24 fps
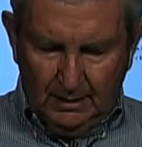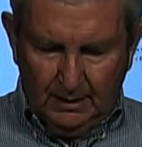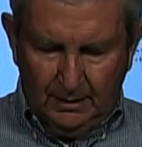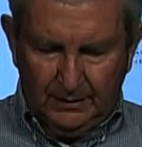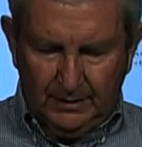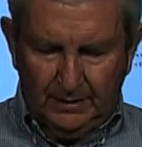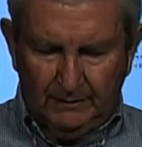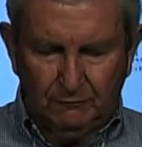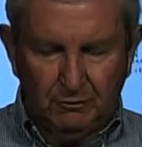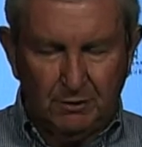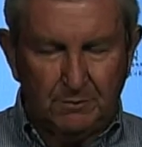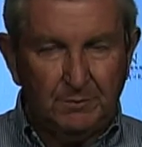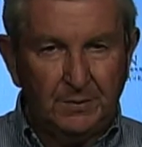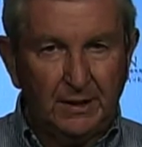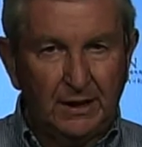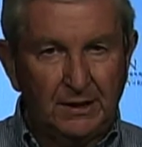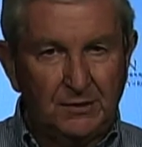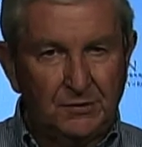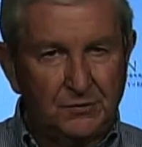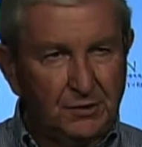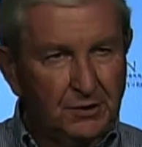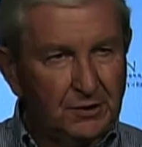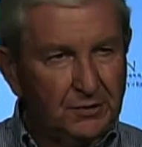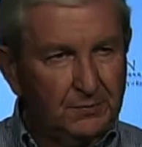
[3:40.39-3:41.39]
They've
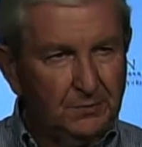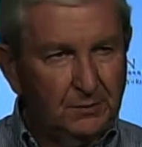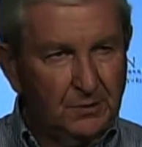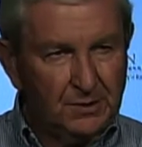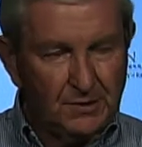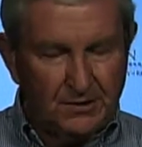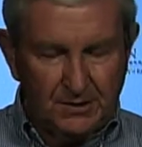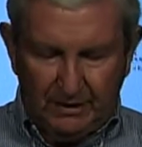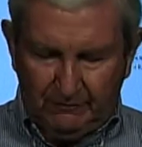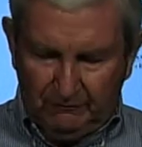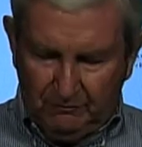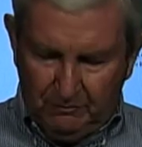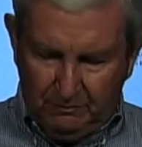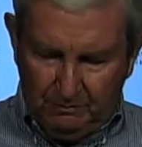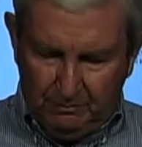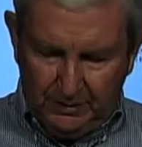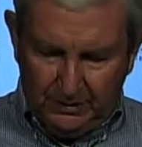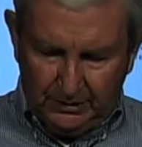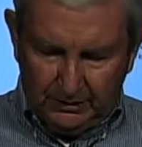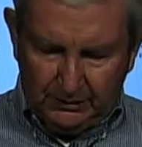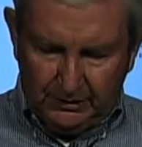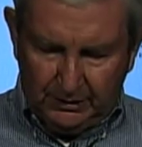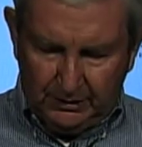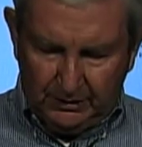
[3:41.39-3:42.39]
repaid $6.7
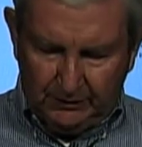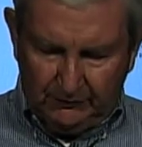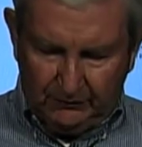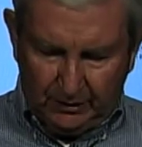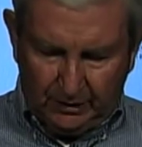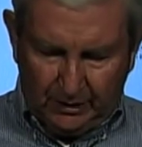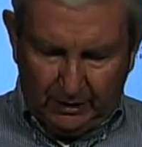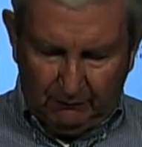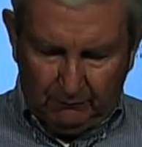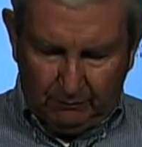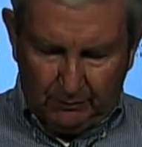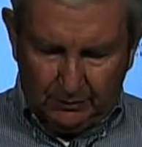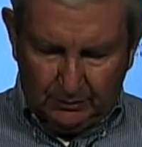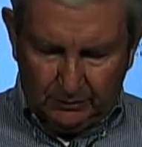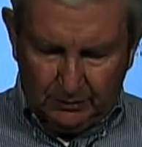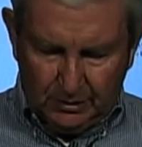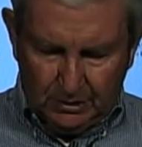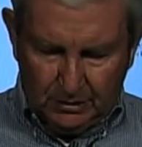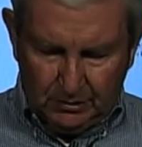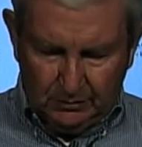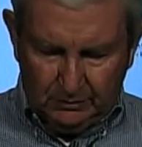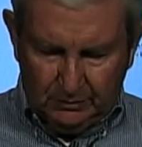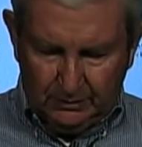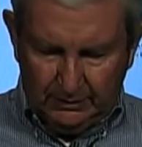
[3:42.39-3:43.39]
billion of the government
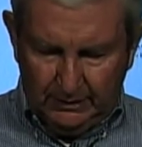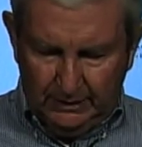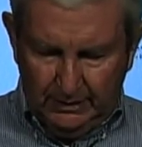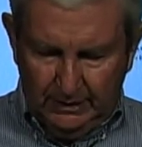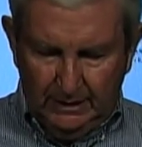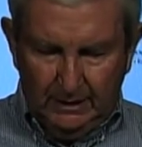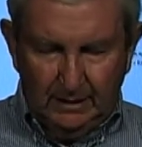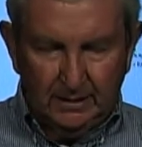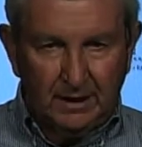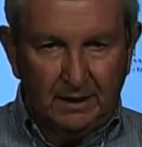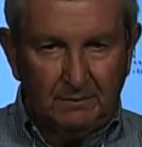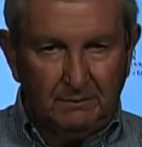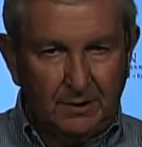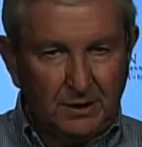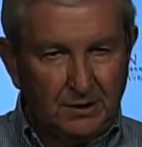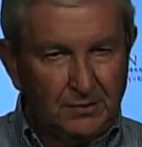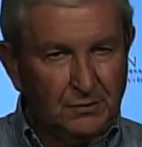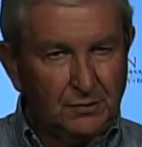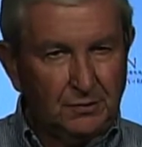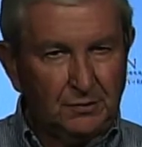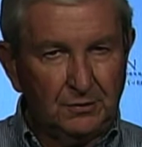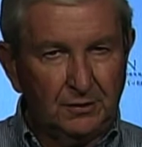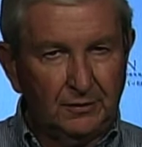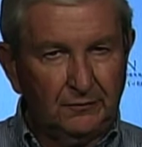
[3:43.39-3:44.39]
loan. They made
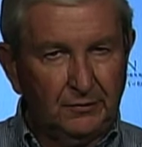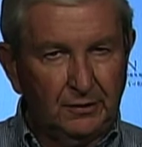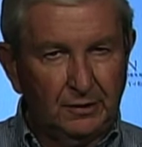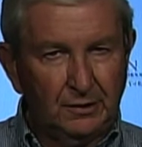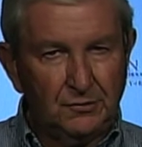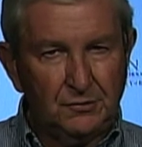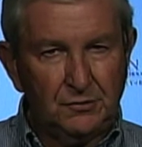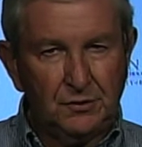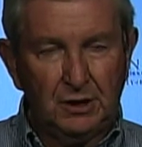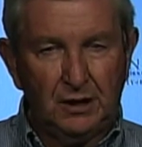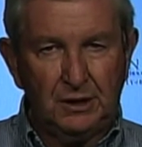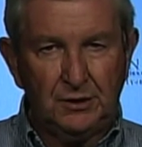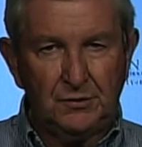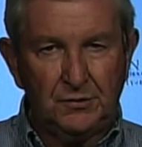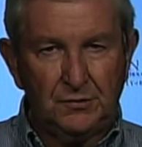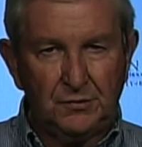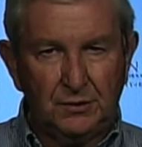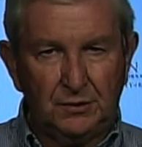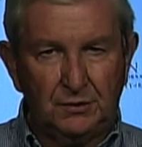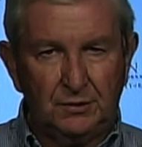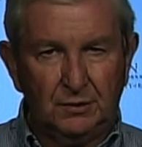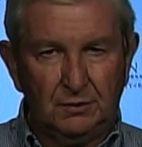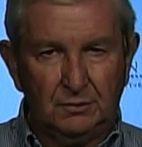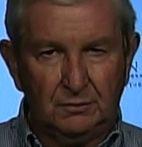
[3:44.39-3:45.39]
significant changes
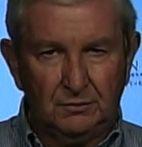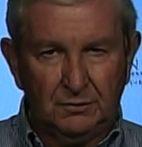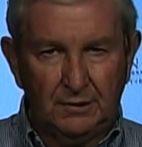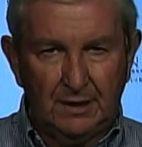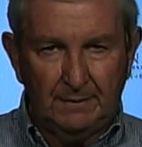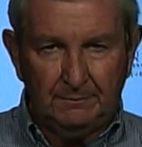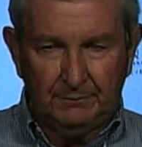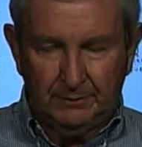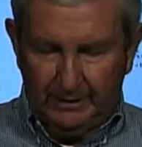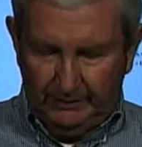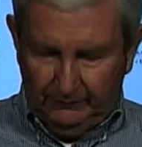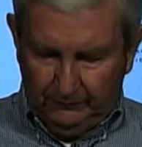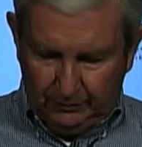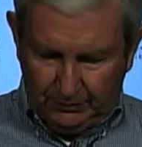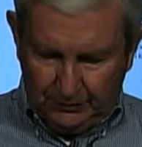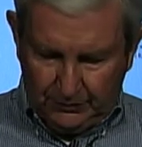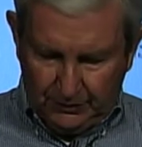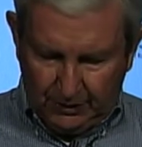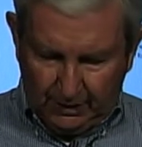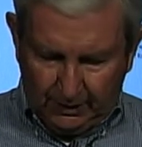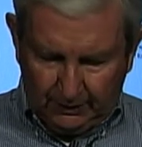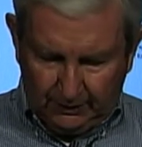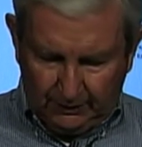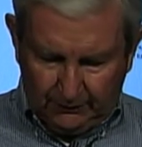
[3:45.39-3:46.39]
in their top-level
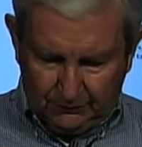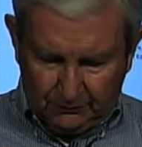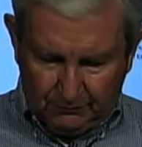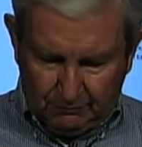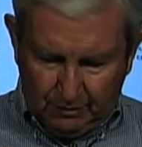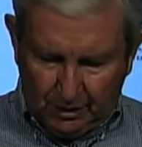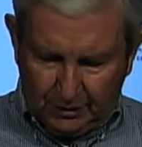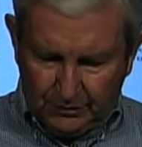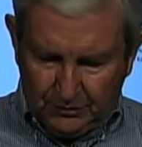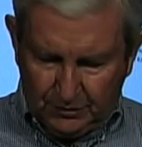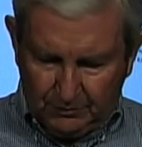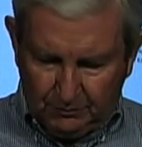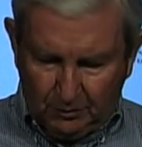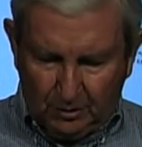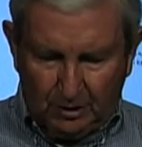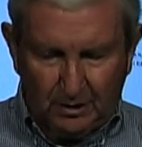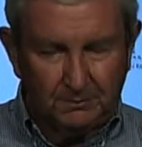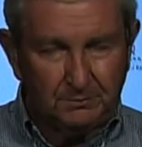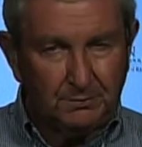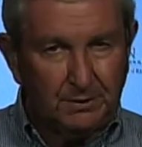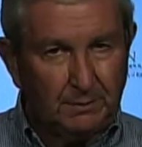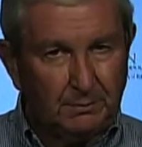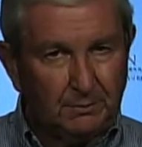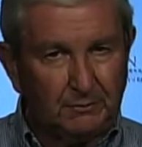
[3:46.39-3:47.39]
executive structure, brought
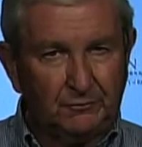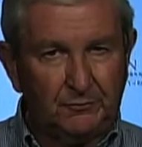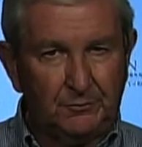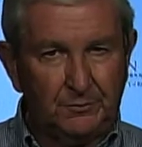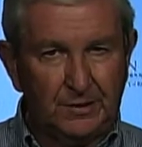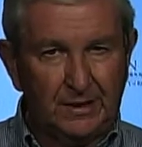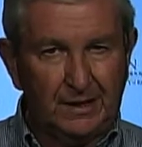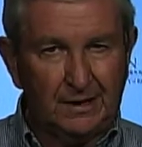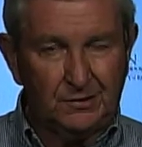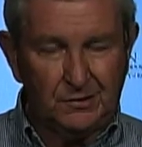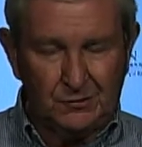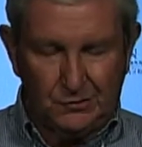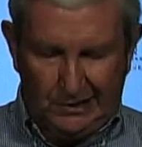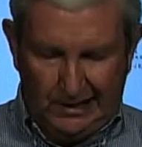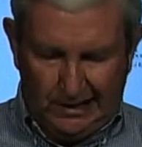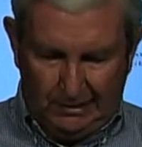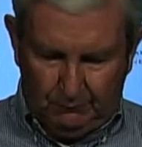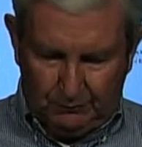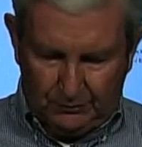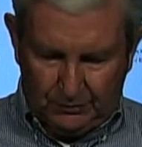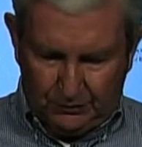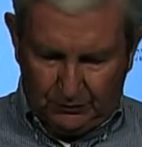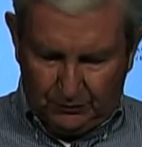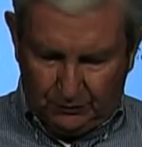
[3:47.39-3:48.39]
in people from the outside,
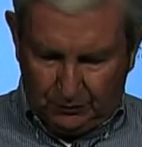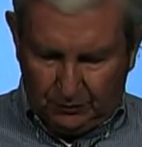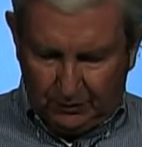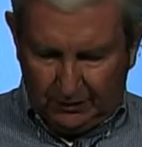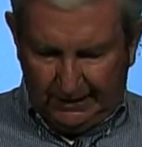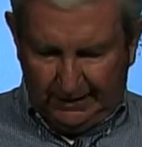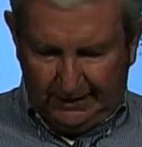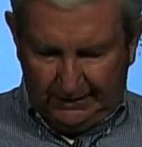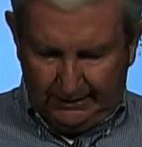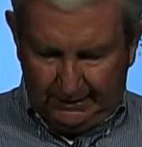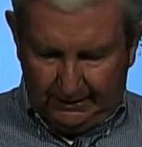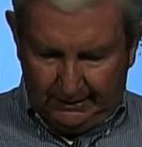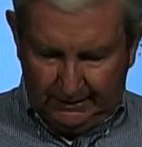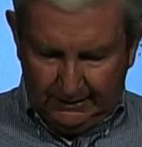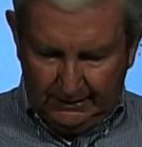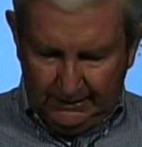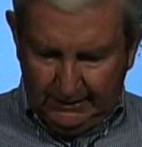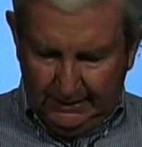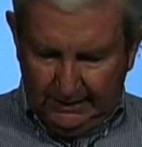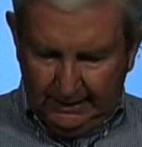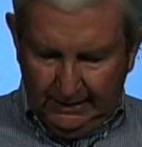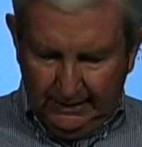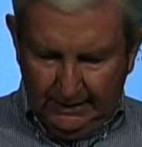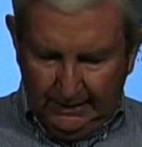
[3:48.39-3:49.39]
which is a good idea.
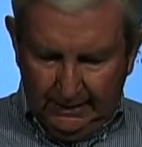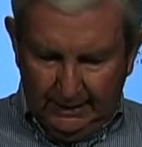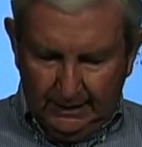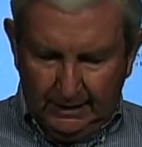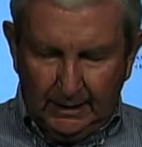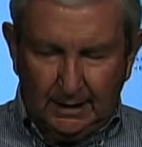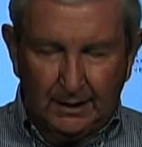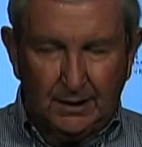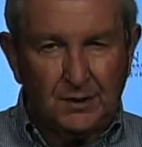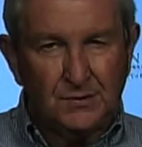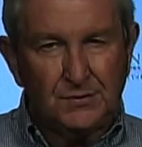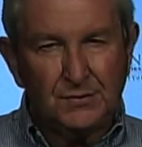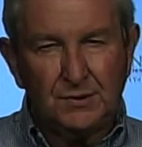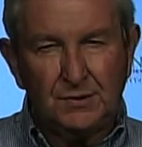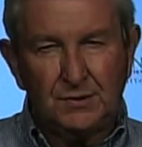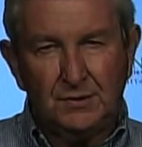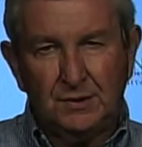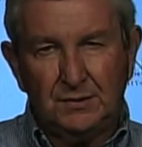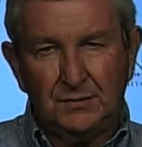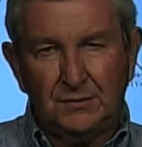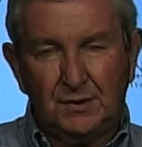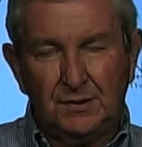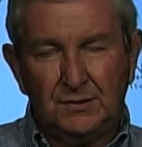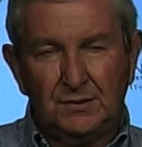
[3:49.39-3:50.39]
And
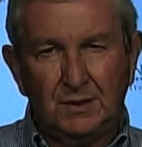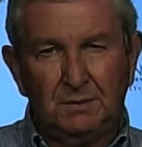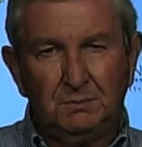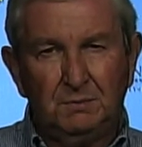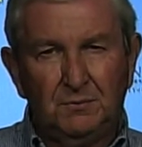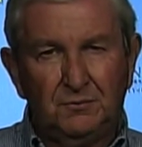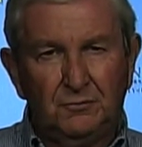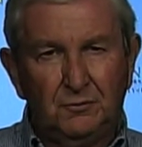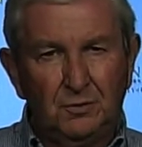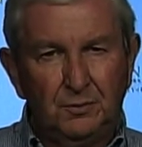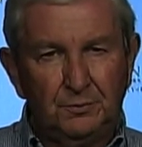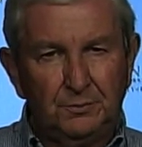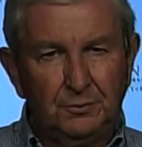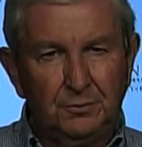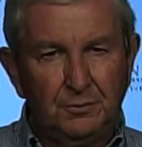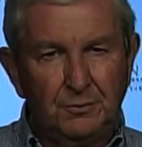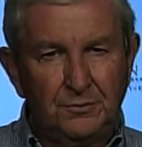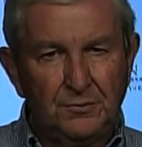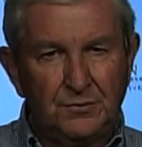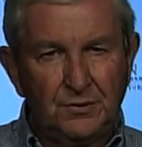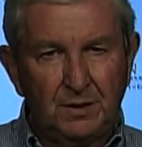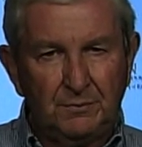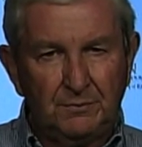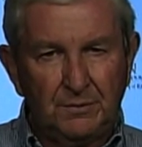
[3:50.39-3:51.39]
as I said before,
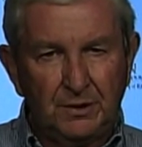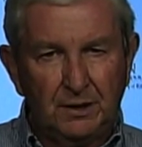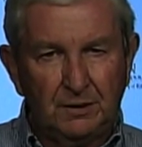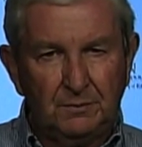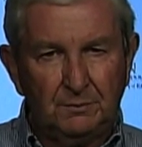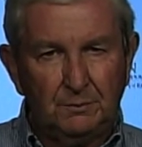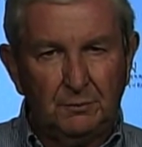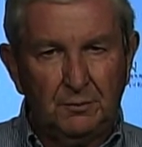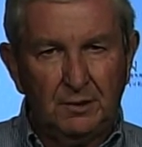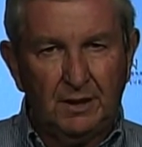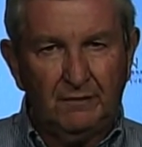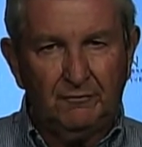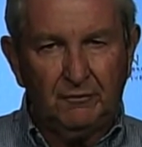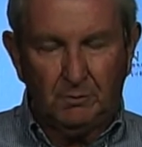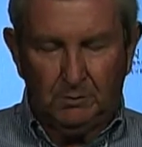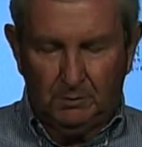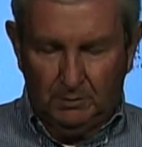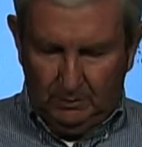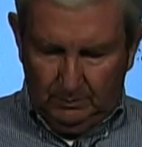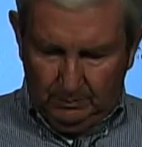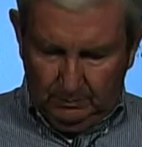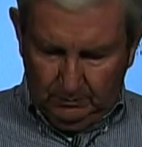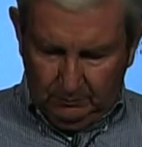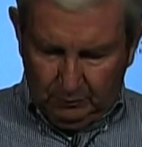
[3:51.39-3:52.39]
pruned some of the
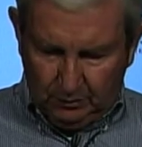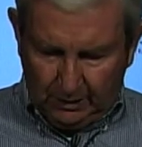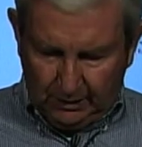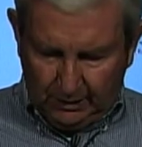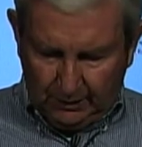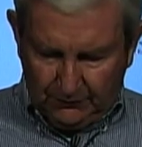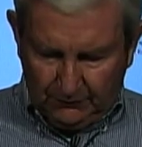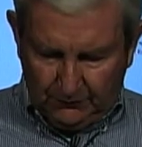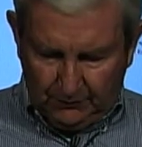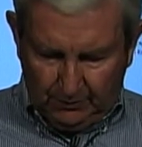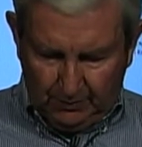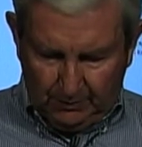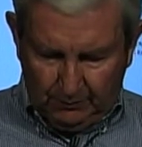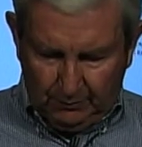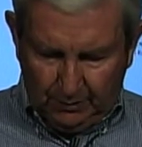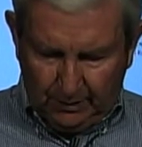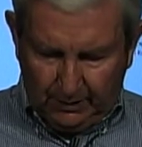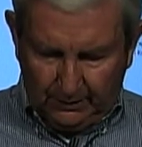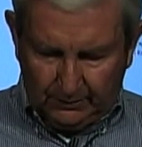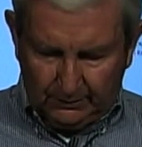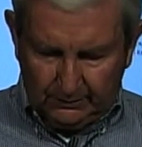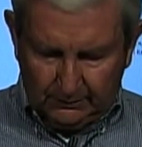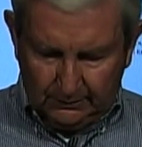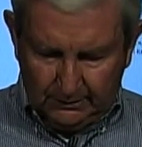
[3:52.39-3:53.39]
unprofitable products from the
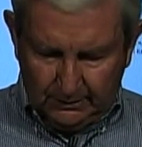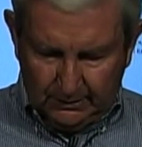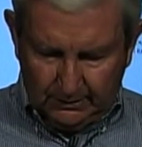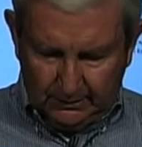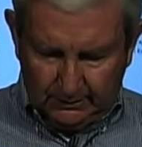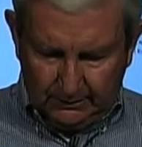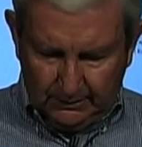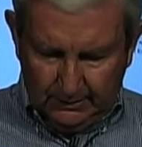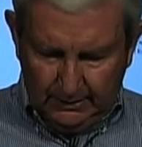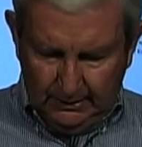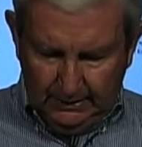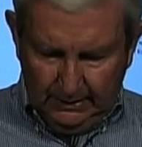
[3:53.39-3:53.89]
product line.